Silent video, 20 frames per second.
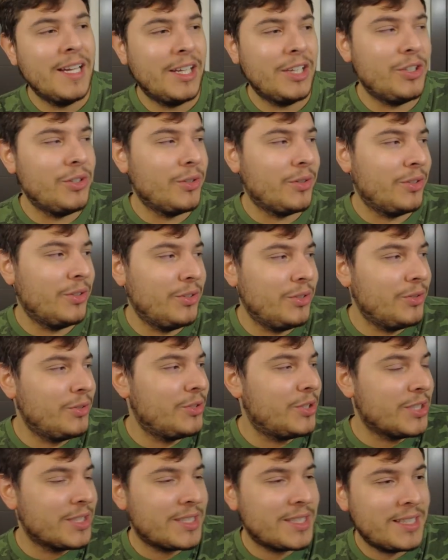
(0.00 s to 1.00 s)
You you
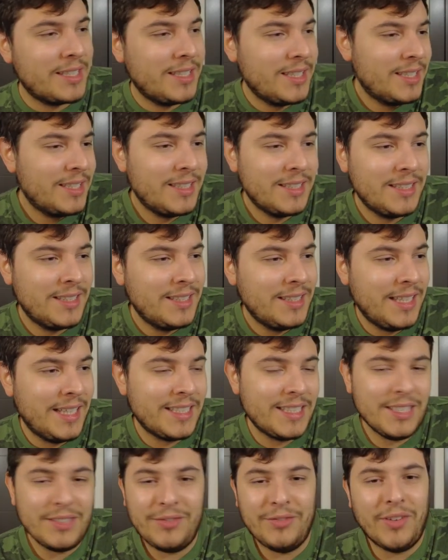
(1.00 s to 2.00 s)
just
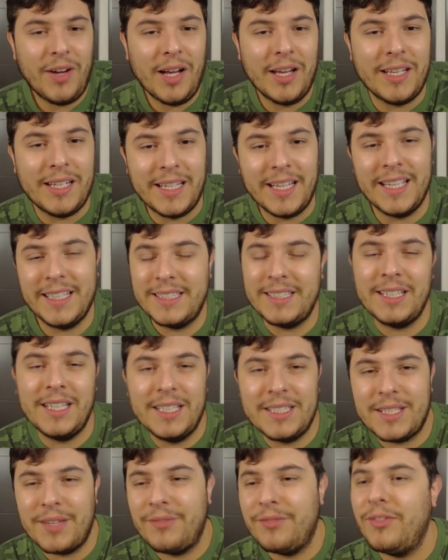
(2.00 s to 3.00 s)
it's just fun. It's
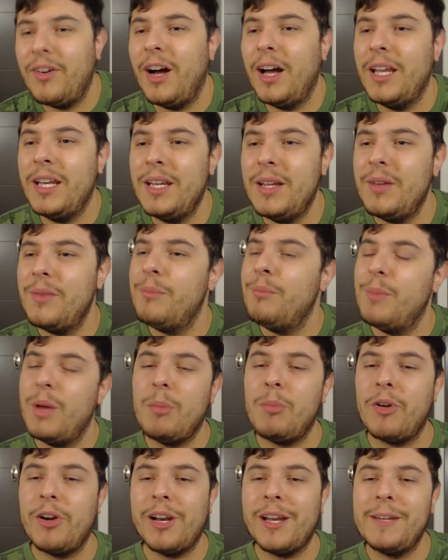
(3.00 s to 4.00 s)
it's a fun
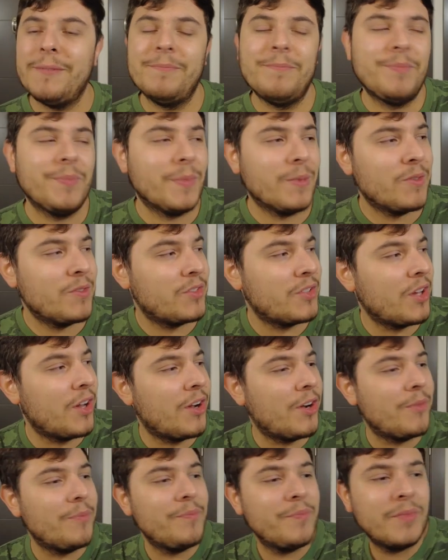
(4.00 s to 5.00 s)
memory.
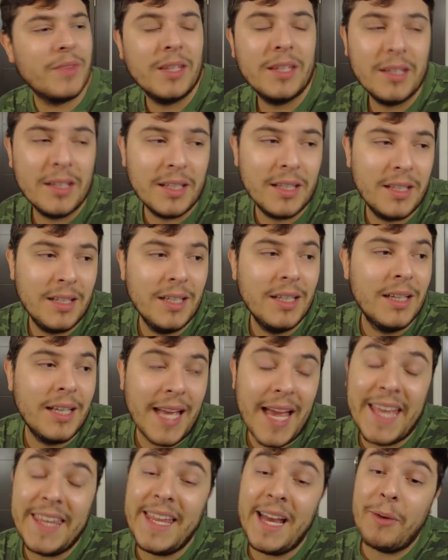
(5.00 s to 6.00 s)
So
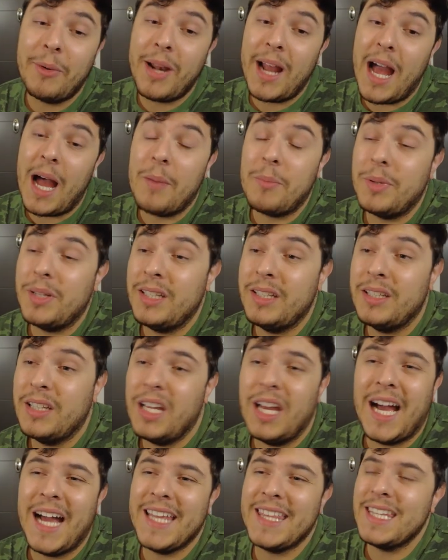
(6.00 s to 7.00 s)
and that would happen.
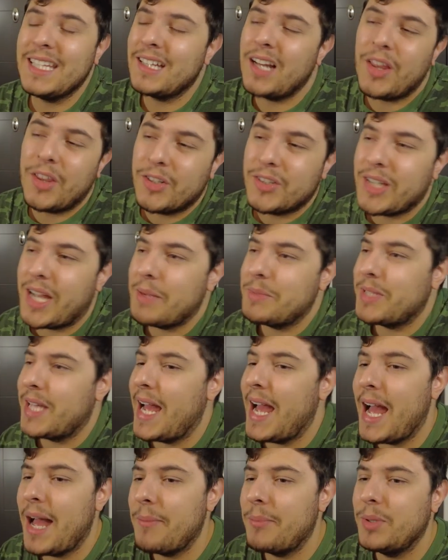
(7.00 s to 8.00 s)
I think other times
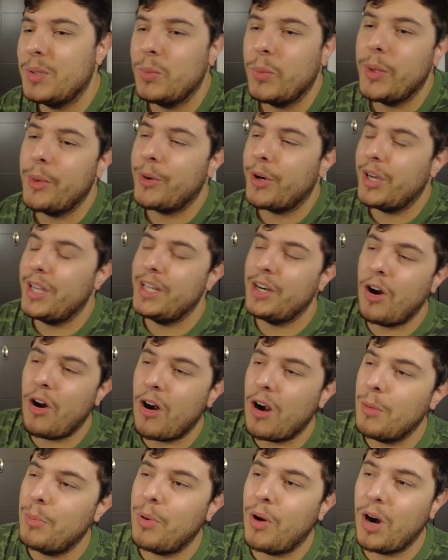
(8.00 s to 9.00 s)
that happened. We were in
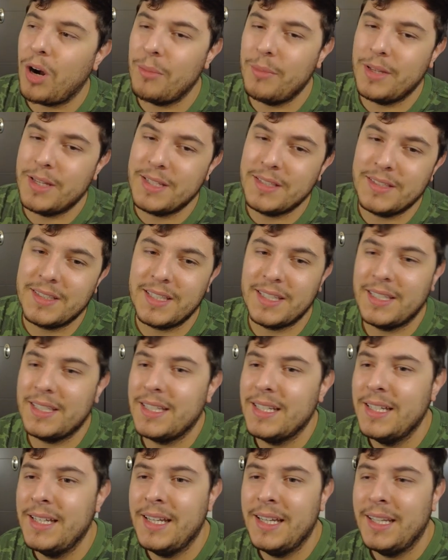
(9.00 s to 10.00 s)
our apartments
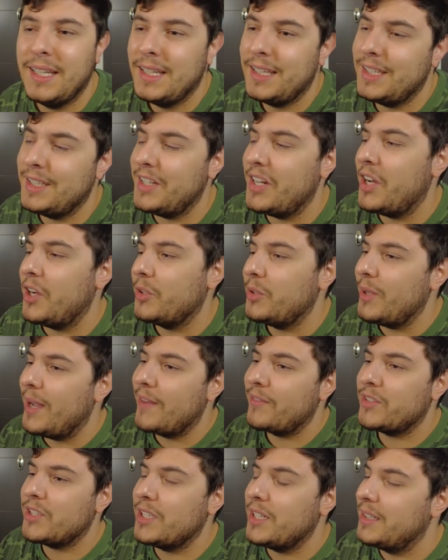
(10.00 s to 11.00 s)
and you know, you
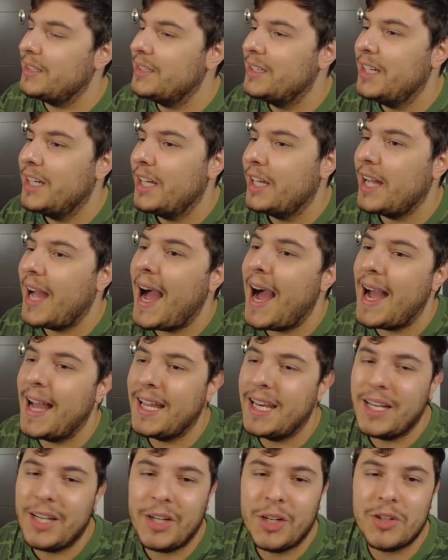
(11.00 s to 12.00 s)
have to
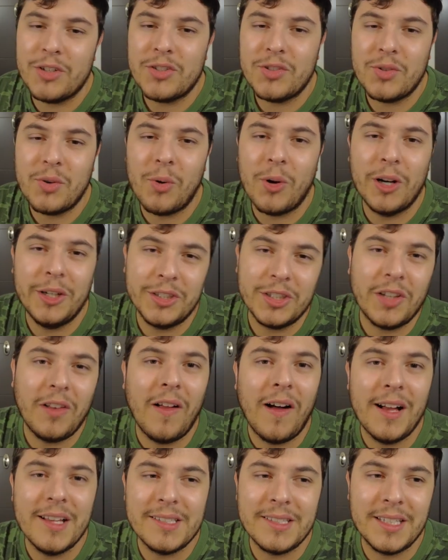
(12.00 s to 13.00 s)
hide in your storage
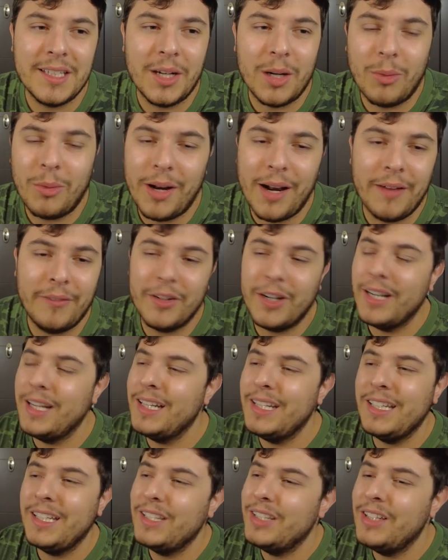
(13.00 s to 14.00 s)
closet or whatever.
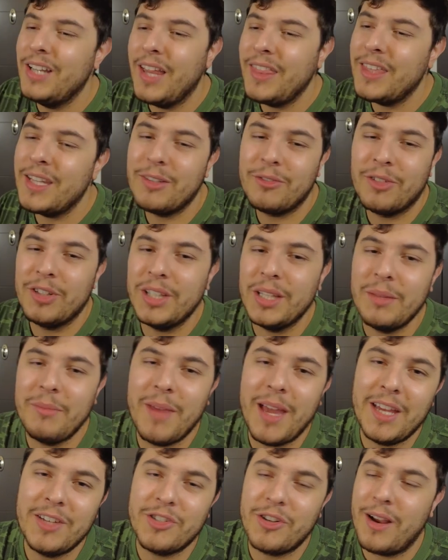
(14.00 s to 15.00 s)
And nothing really
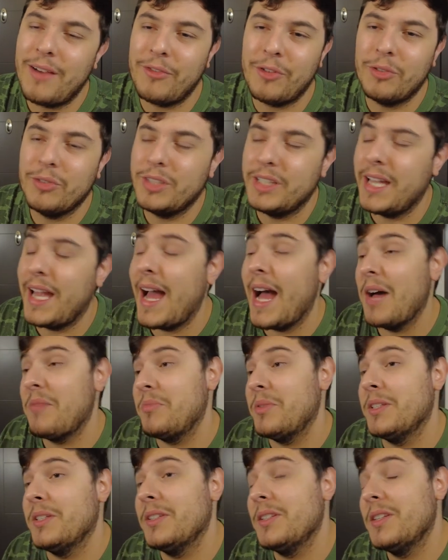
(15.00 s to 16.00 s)
major ever really
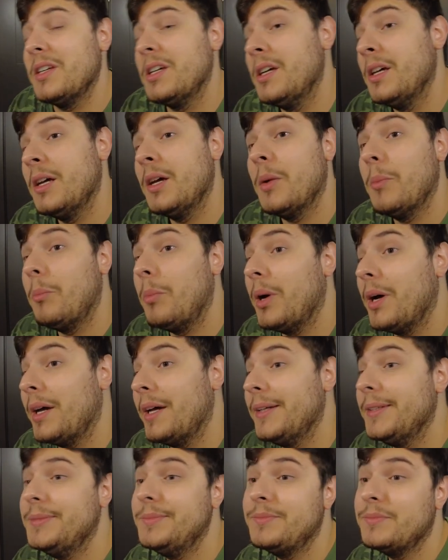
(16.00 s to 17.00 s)
happened,
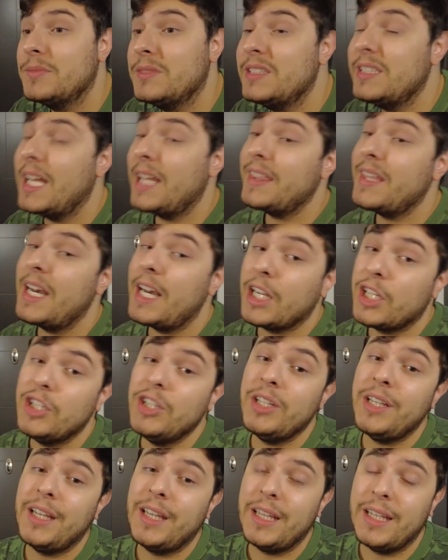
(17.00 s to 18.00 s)
but not that it
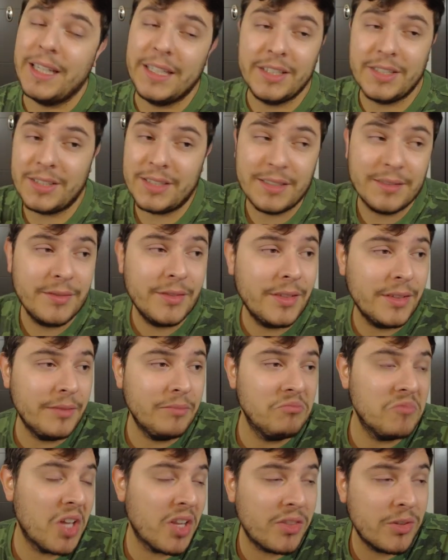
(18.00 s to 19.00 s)
couldn't. It just
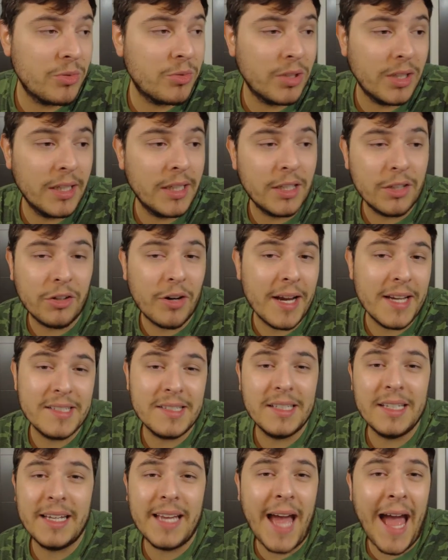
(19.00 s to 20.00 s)
nothing really
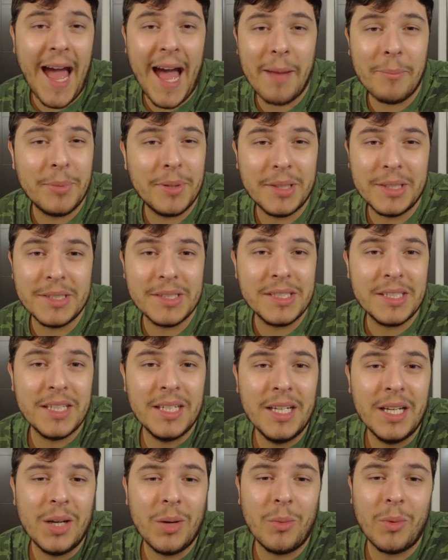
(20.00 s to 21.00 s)
crazy happened
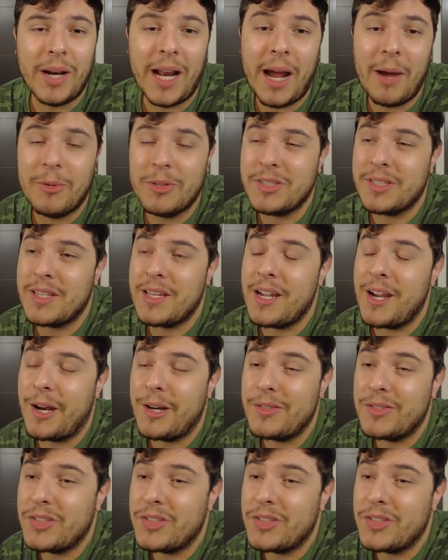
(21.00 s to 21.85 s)
when I was there.